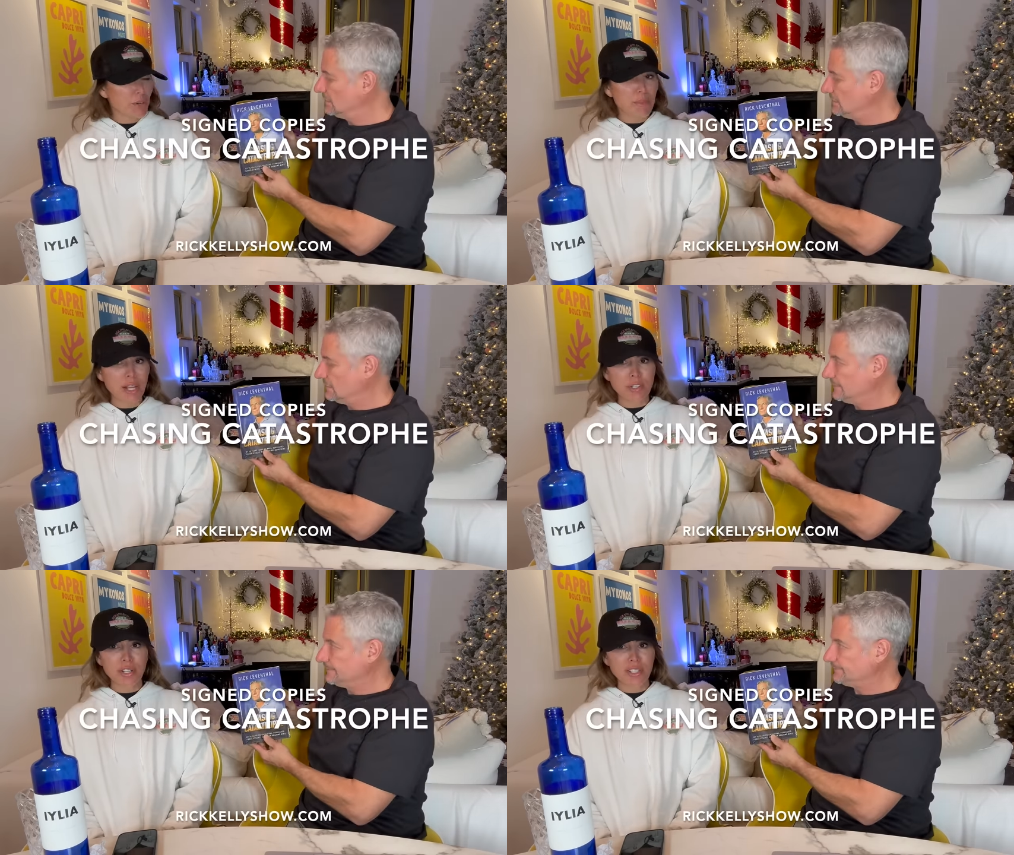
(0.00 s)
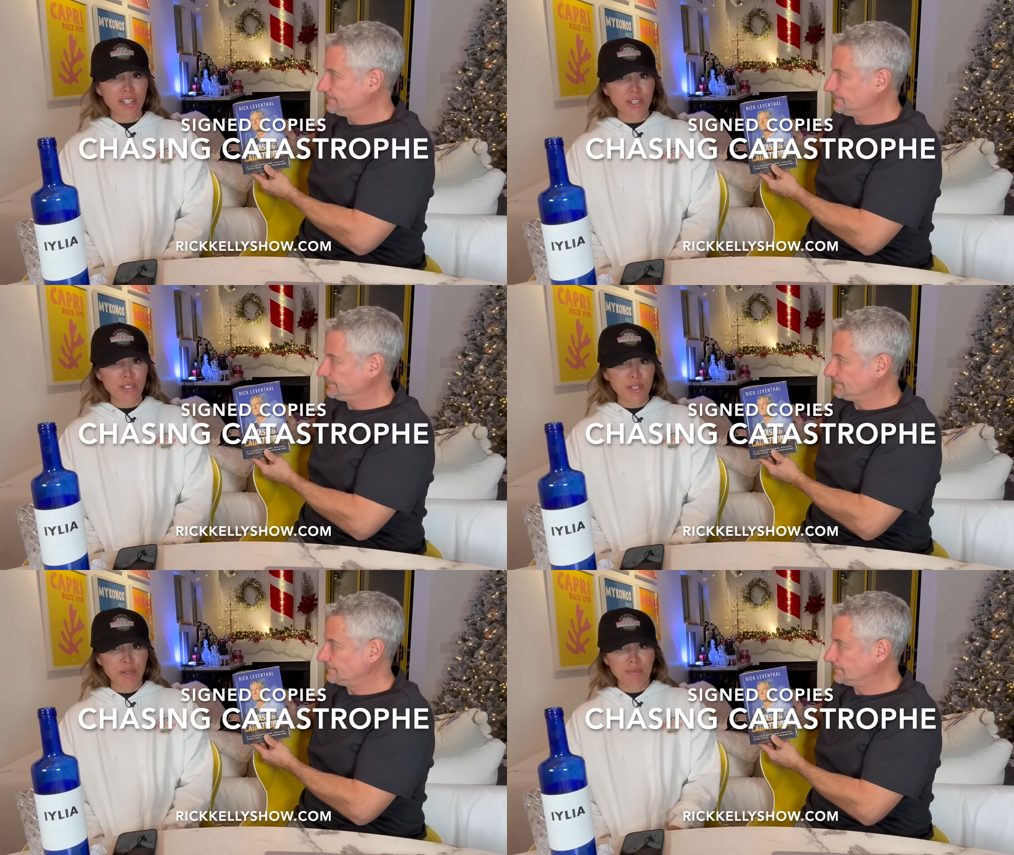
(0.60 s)
Speaker 1: of our Patreons on
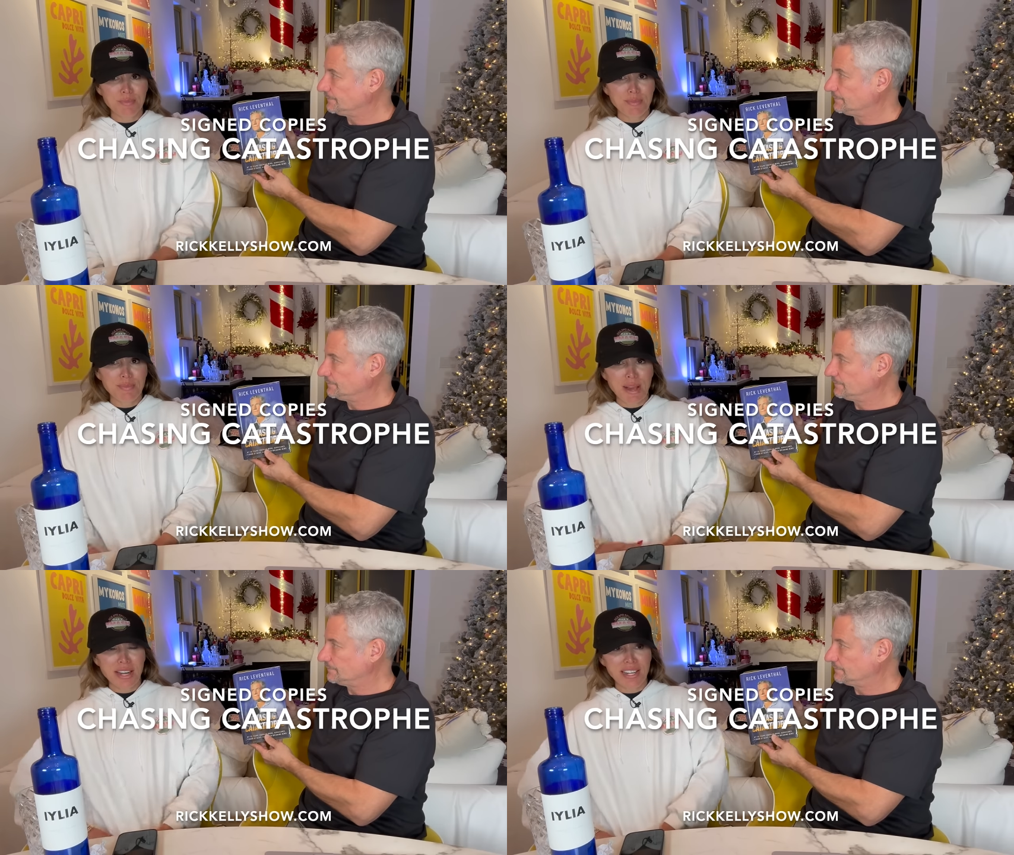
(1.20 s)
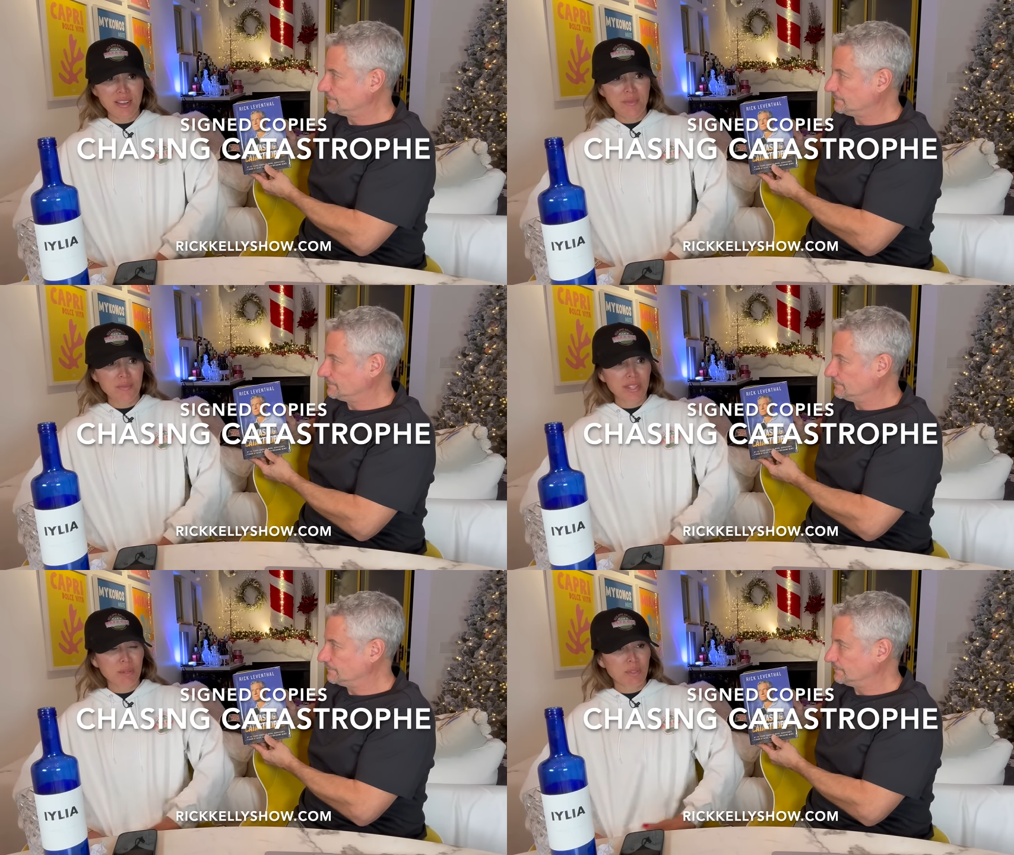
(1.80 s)
Zoom bought it
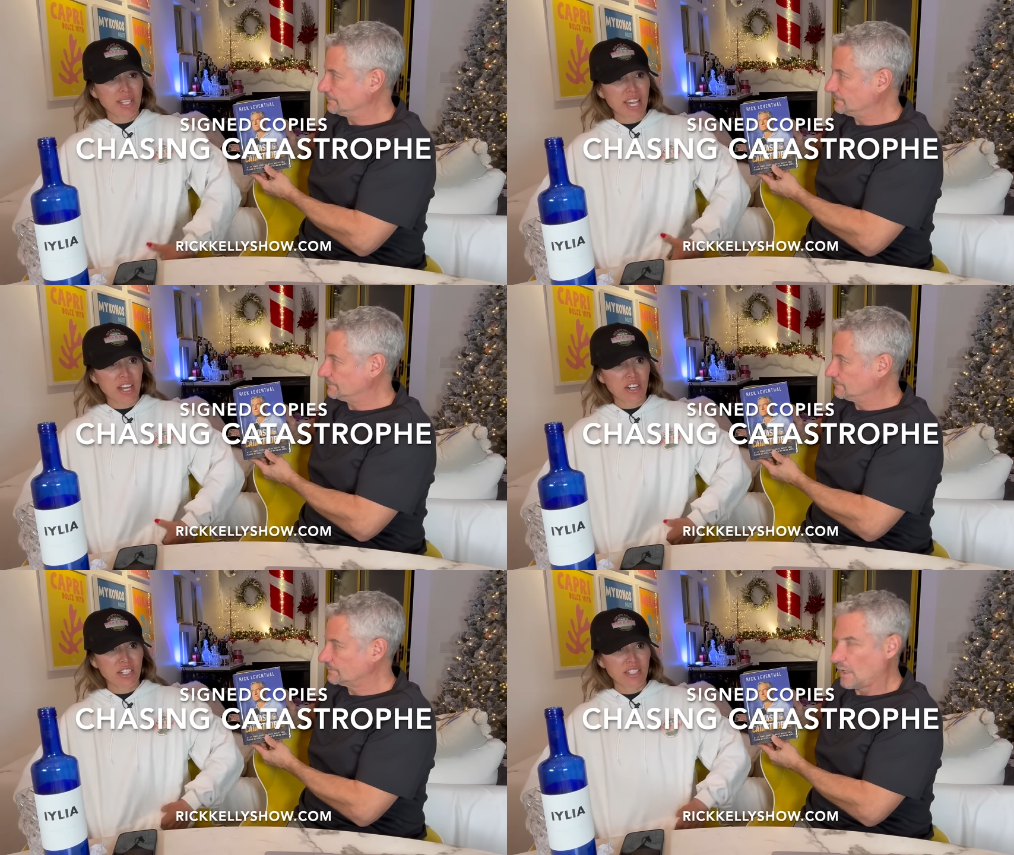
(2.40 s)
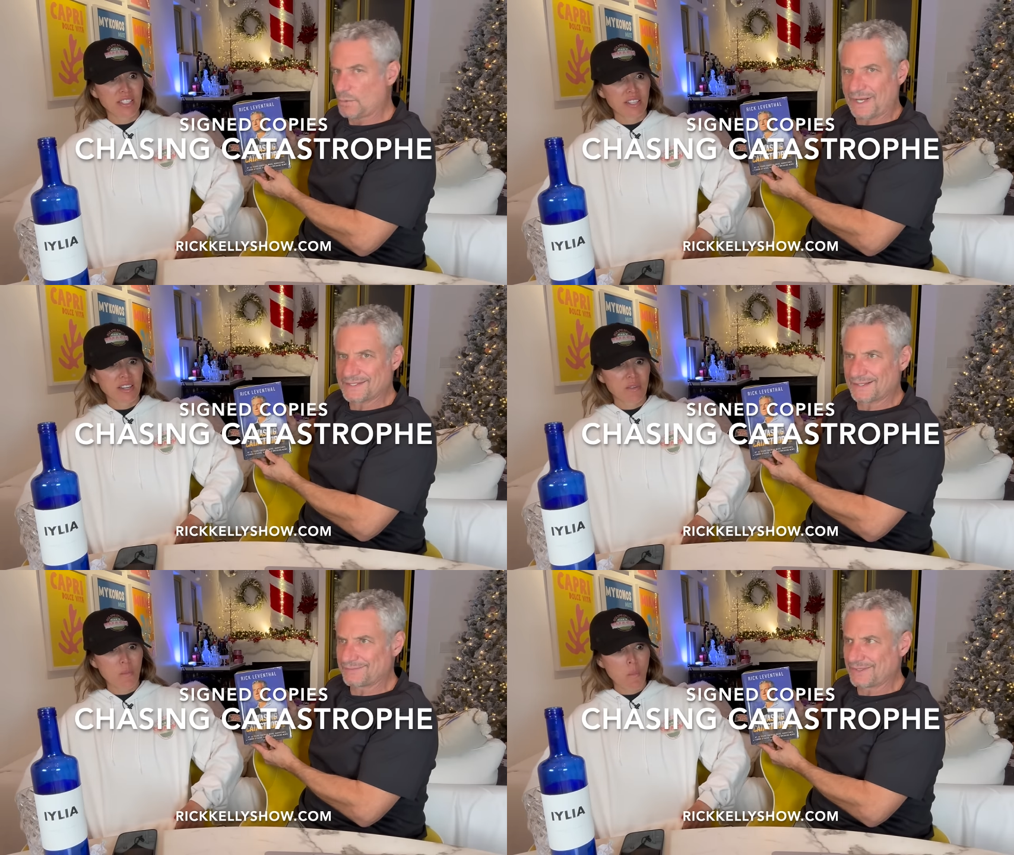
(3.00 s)
I think it was Karen.
Speaker 2: Oh, we
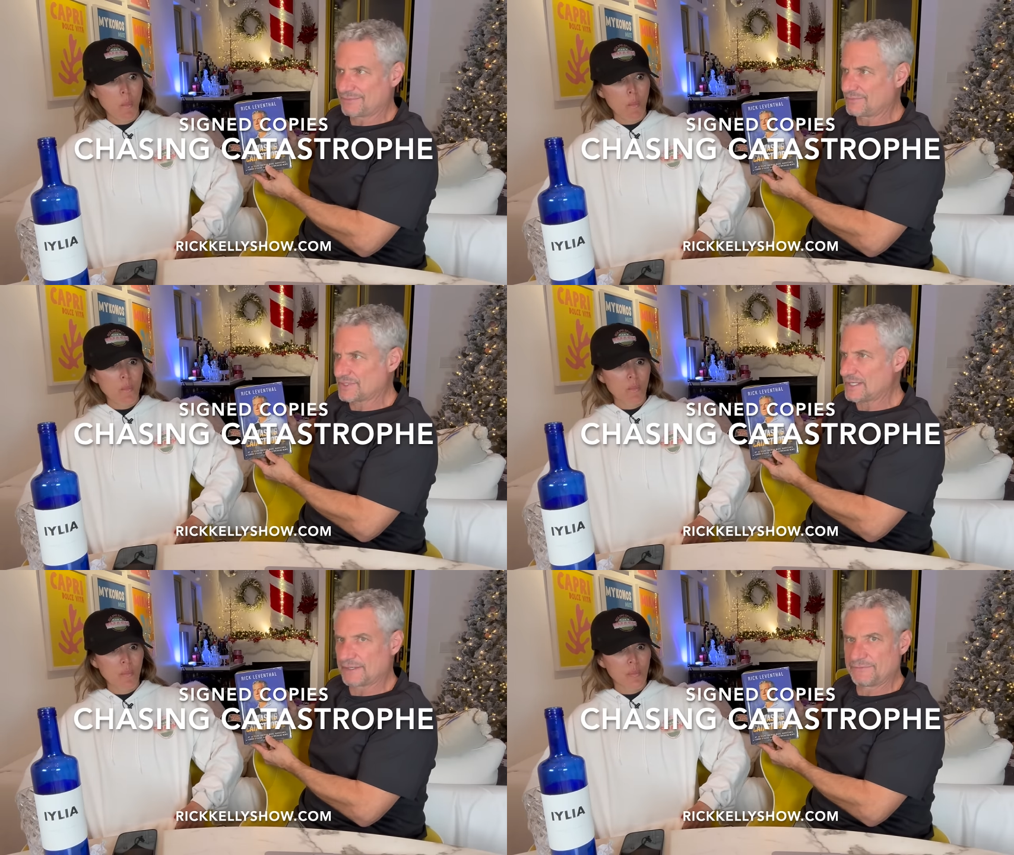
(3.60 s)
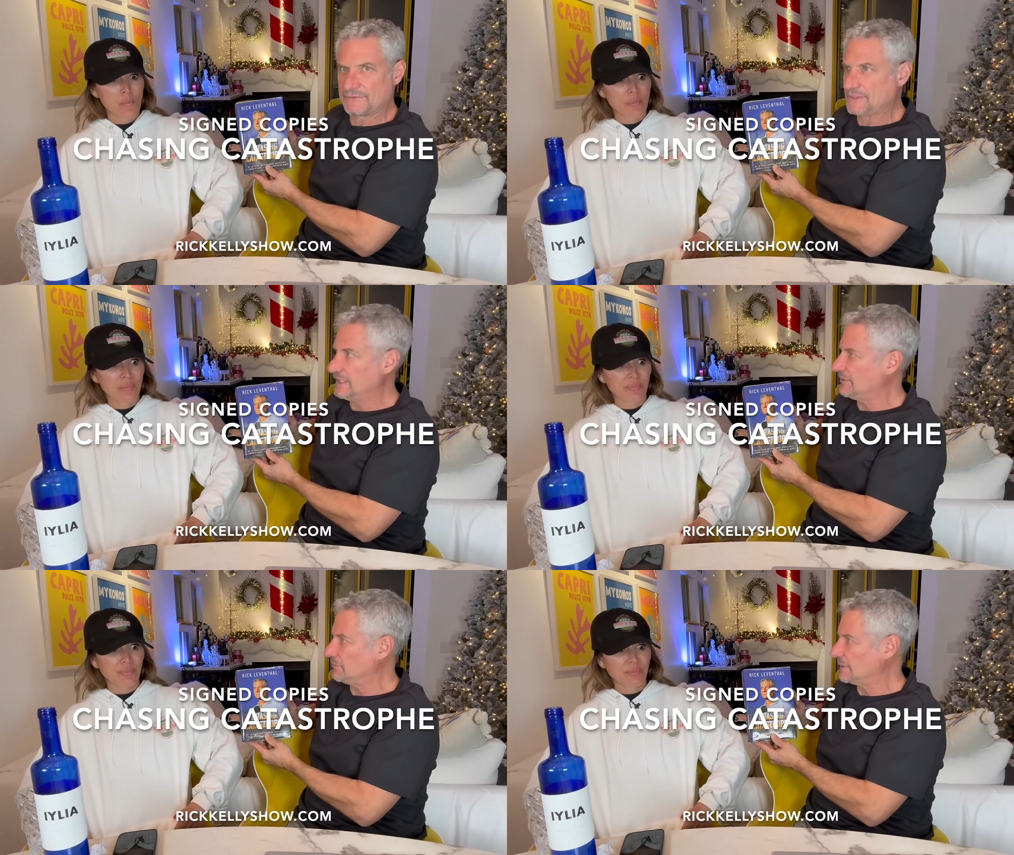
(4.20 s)
asked, like, signed like
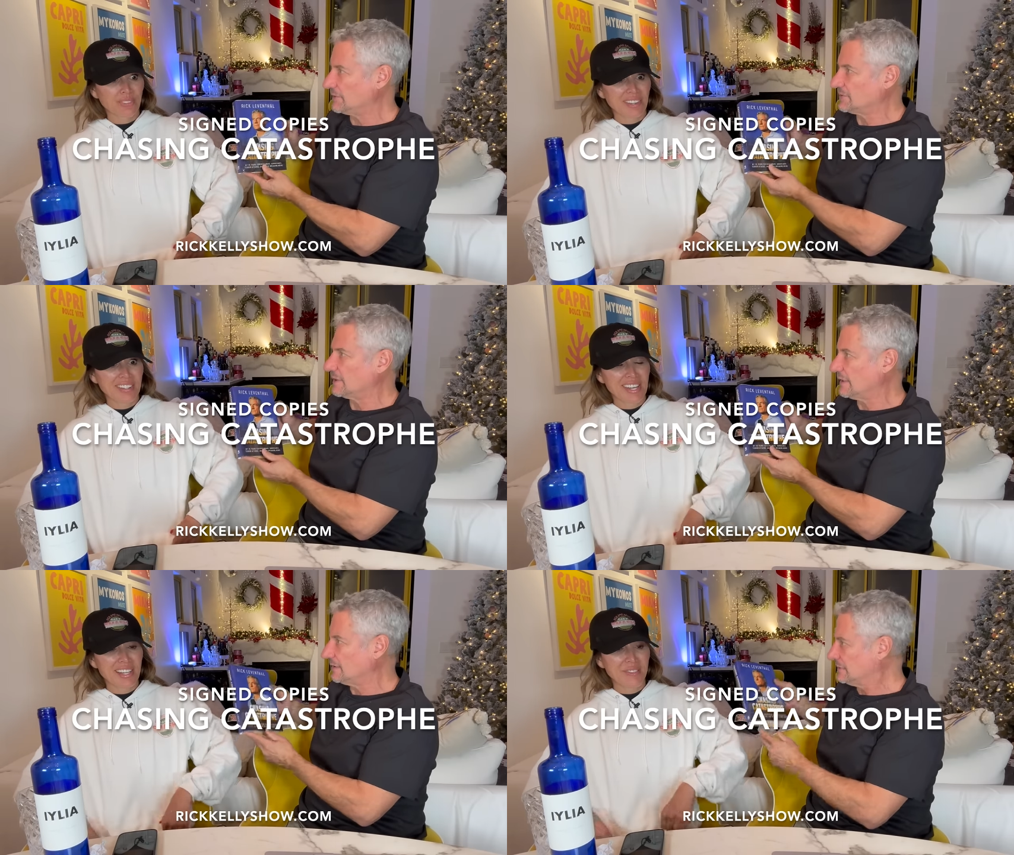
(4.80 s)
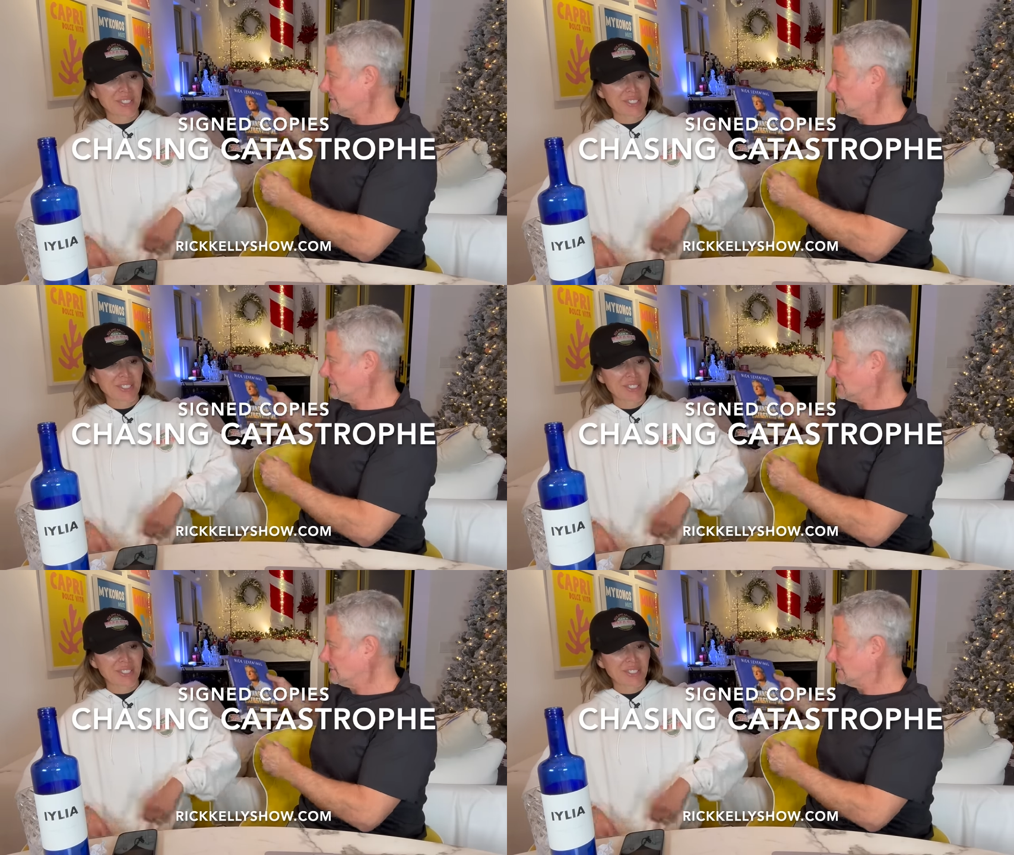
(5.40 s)
15 of them yesterday. Yeah,